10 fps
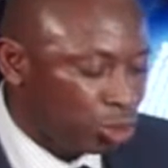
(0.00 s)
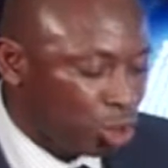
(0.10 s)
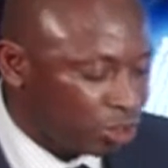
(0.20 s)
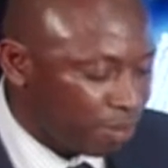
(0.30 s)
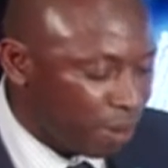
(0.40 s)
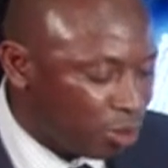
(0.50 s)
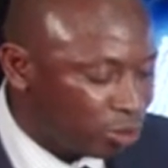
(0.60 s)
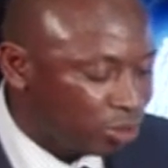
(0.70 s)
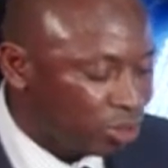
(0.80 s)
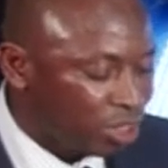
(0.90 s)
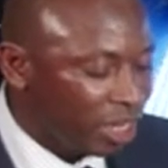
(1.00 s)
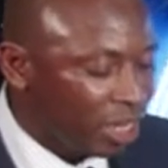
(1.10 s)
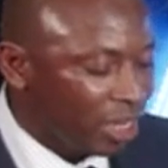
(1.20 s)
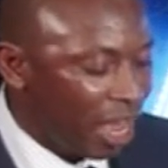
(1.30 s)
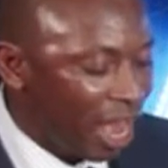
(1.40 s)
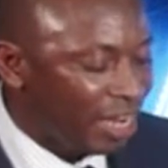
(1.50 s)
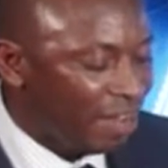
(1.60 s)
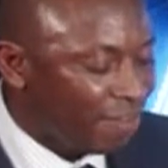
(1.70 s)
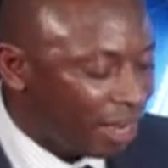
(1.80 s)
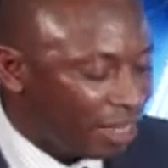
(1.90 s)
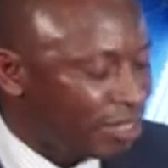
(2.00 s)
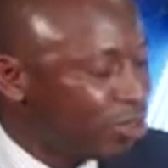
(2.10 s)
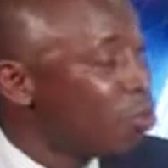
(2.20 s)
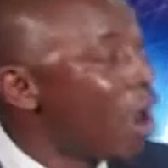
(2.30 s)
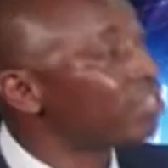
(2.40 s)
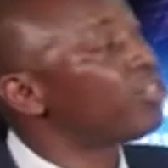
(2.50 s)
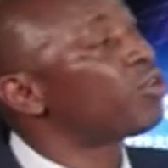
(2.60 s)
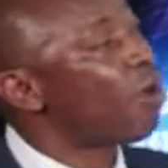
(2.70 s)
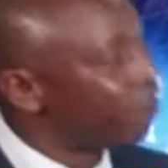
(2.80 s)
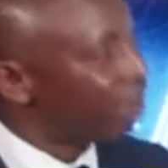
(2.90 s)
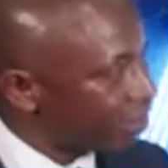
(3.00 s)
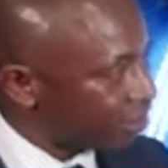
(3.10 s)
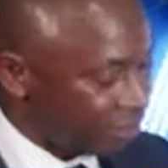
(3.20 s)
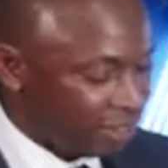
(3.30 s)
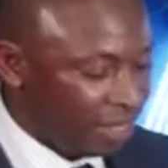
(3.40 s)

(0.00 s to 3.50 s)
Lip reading: talks about an invalid who has recovered.